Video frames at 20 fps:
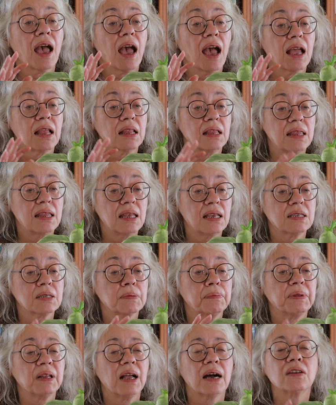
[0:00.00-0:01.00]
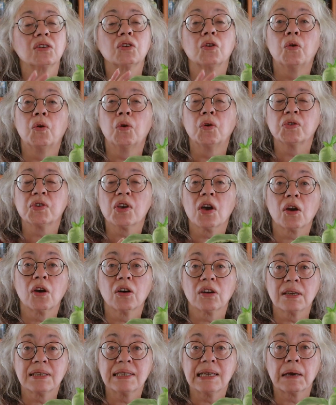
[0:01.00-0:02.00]
And this plant also
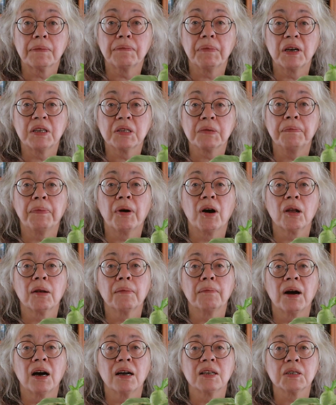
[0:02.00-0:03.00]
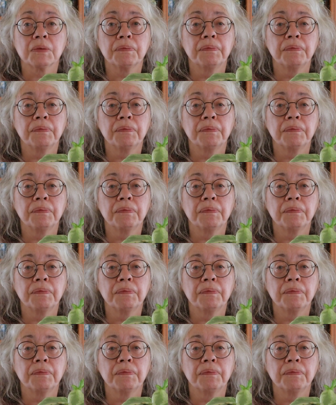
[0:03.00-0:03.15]
got attacked by spider mites,